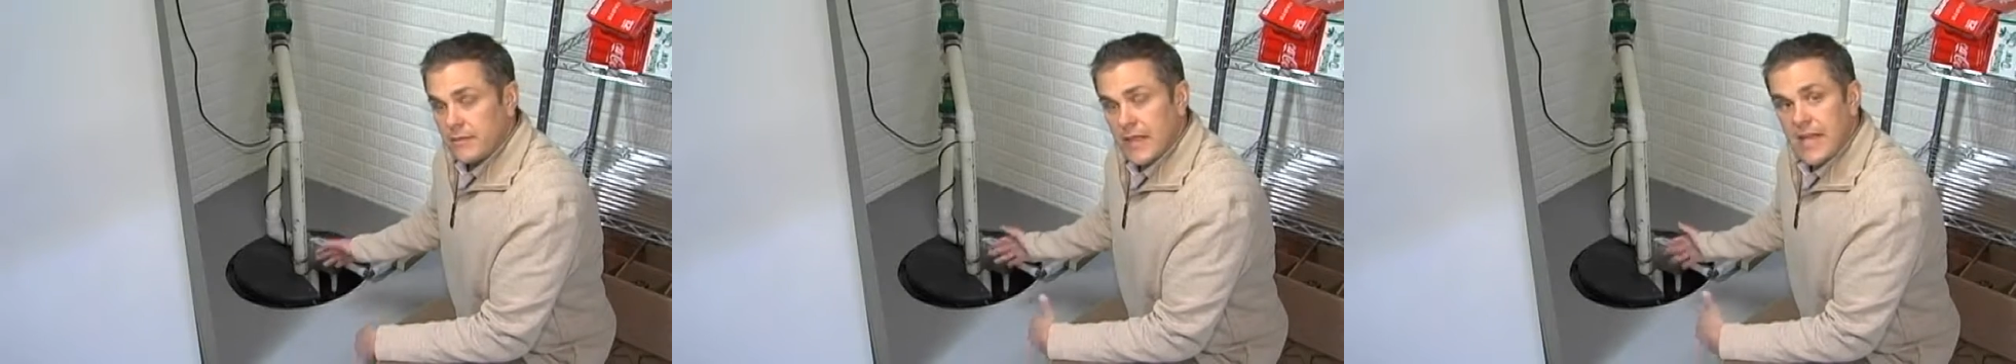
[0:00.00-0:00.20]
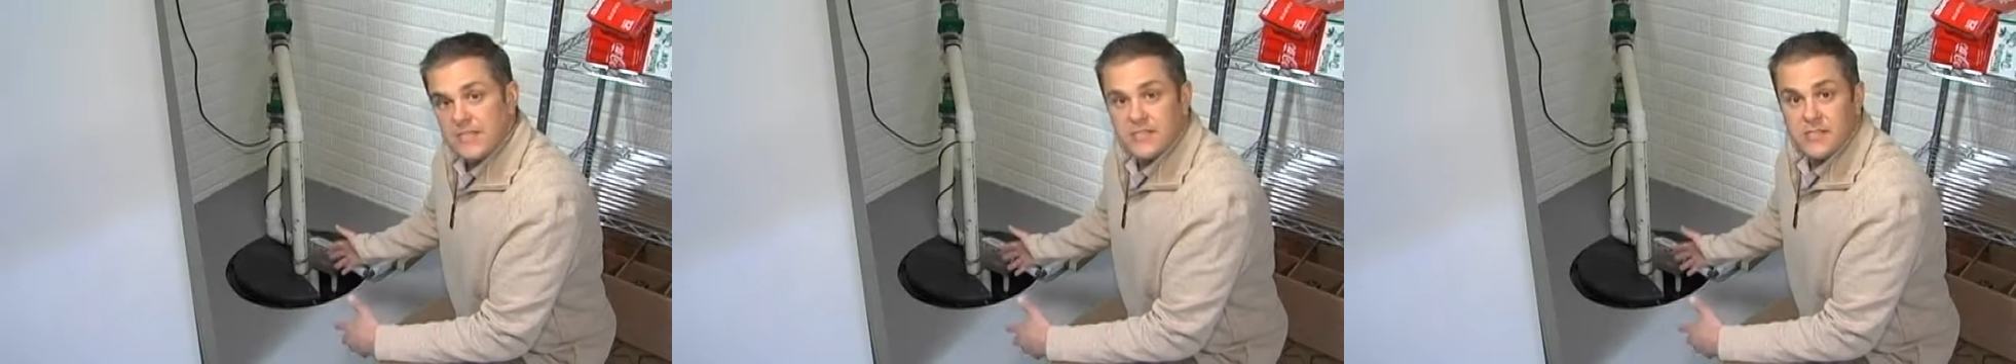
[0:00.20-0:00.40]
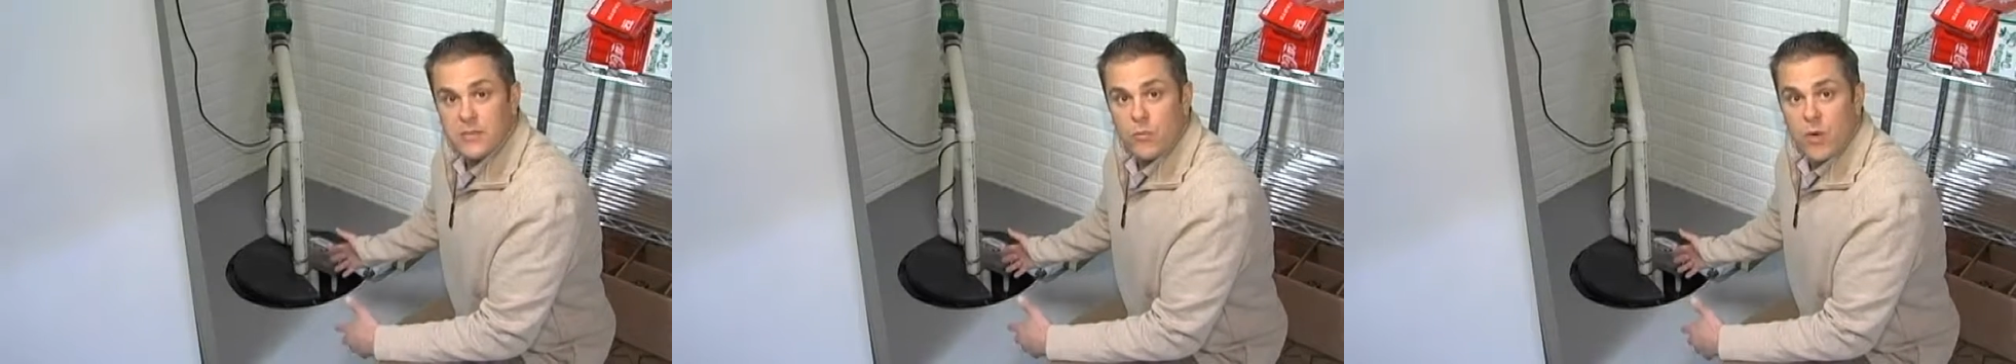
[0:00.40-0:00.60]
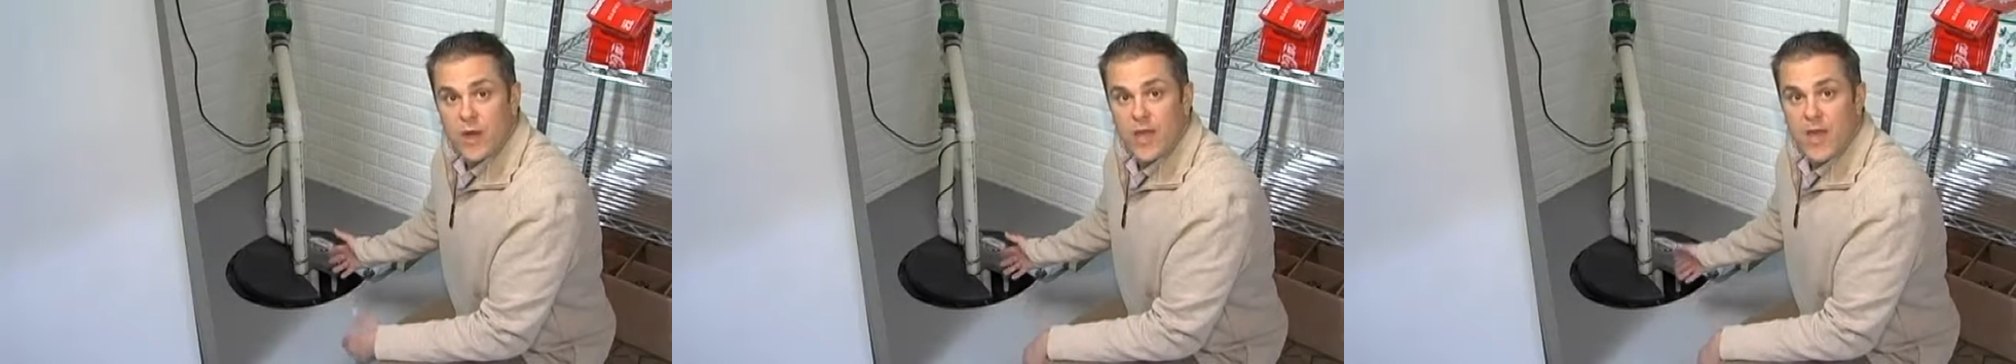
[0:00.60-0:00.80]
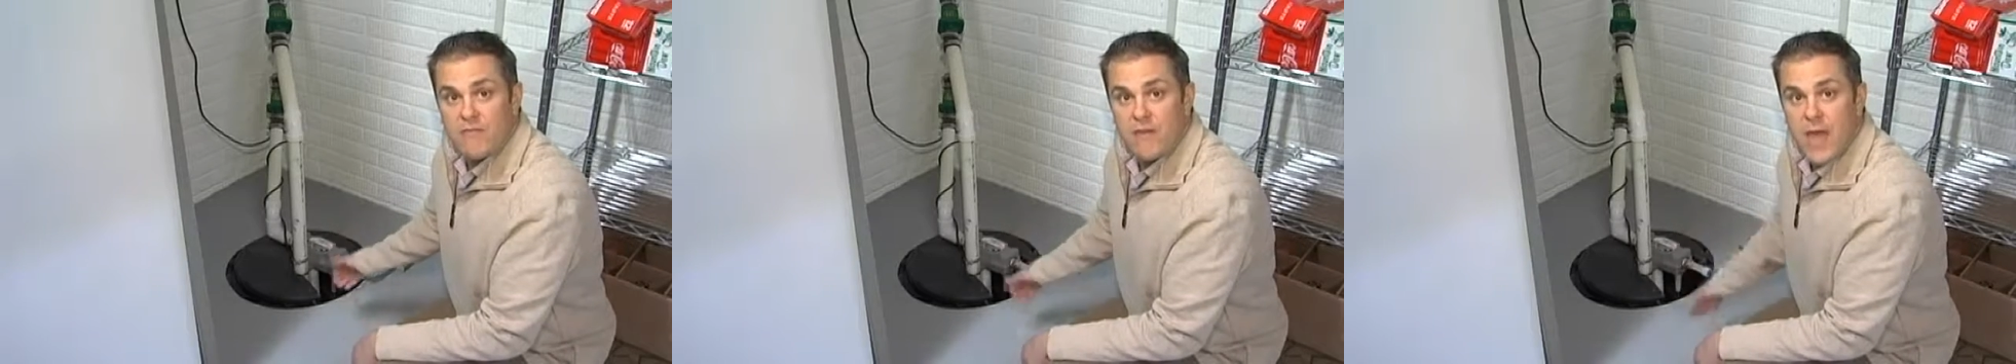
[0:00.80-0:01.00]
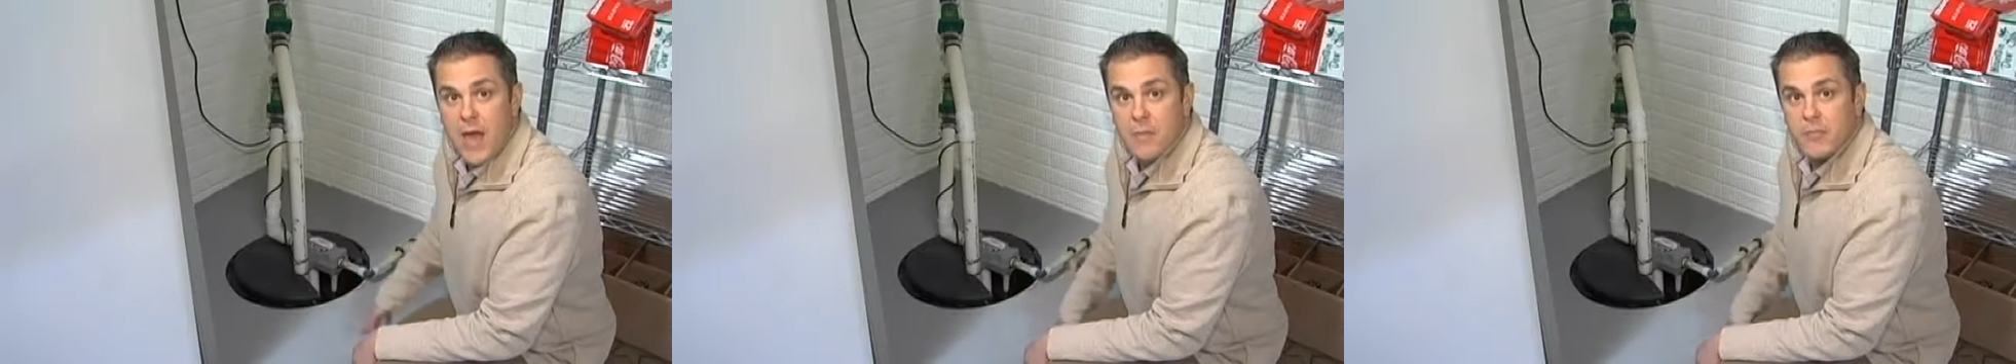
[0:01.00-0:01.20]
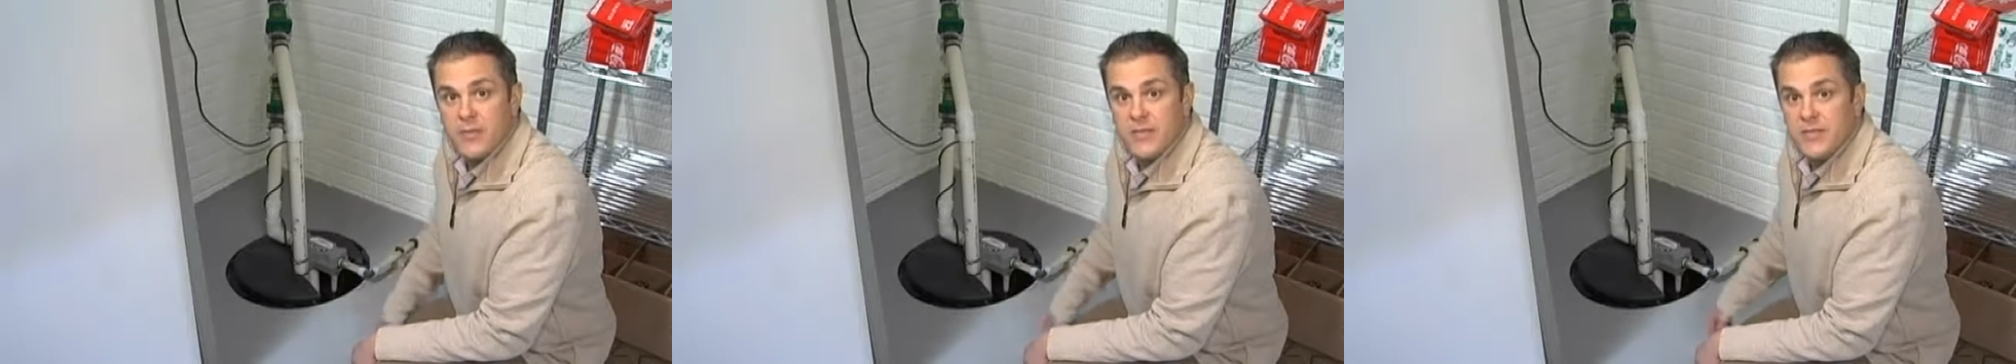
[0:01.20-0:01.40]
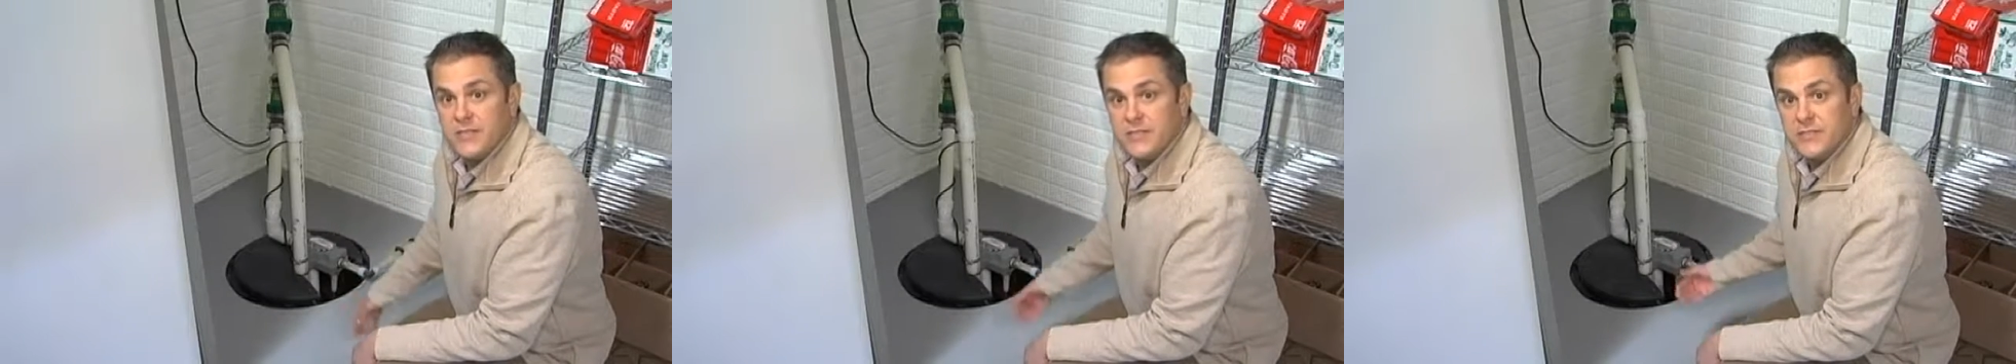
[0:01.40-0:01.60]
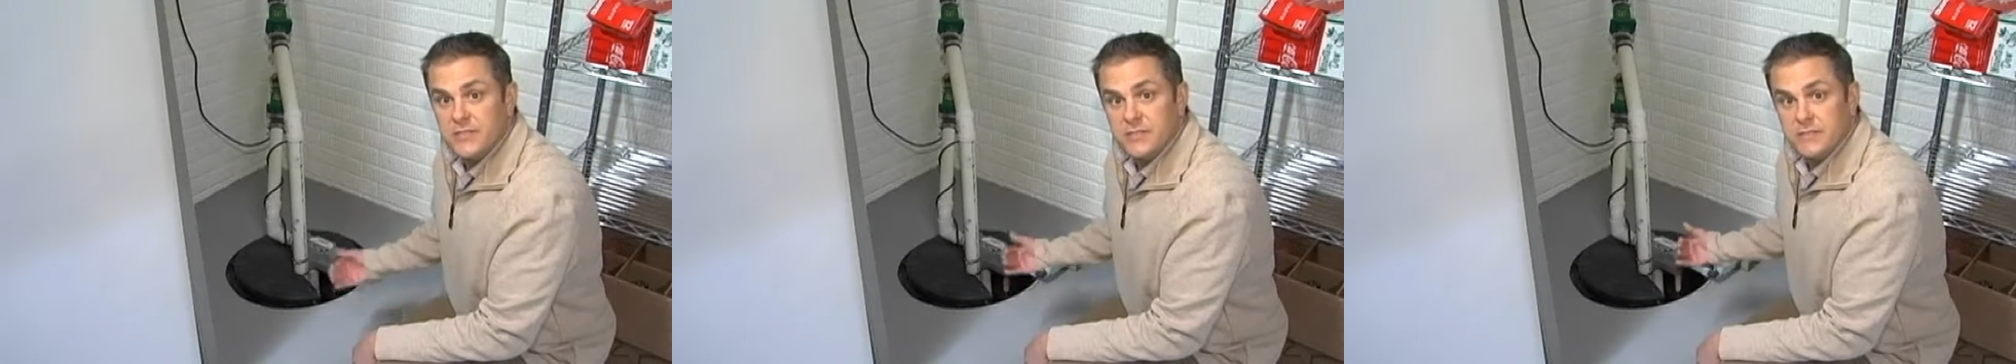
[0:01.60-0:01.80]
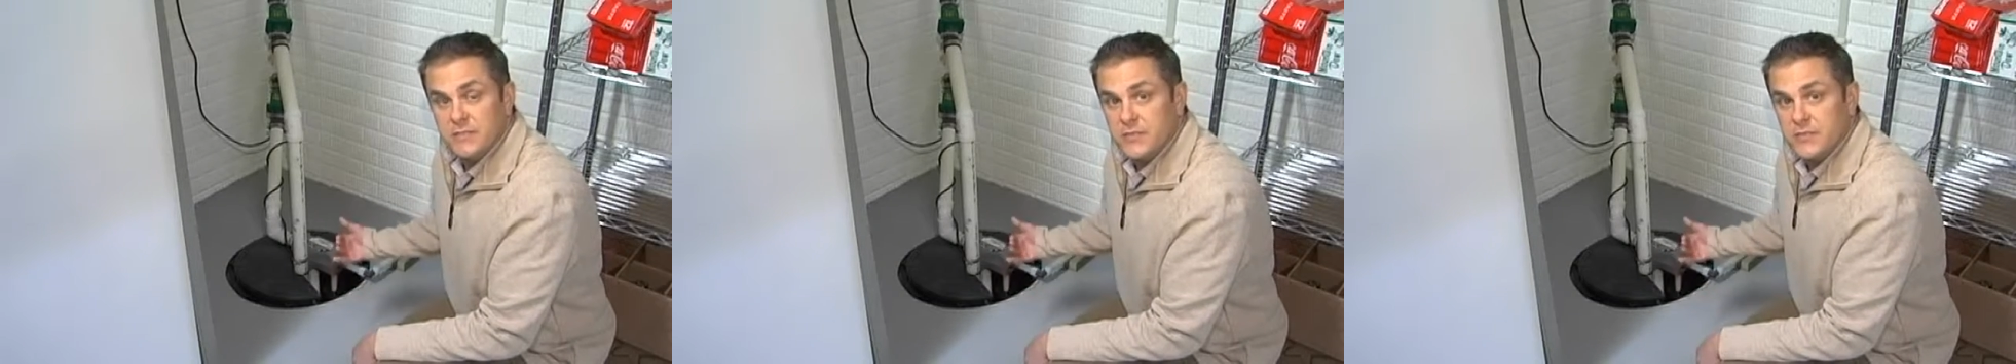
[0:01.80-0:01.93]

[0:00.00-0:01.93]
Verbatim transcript: Last thing you want to have happen is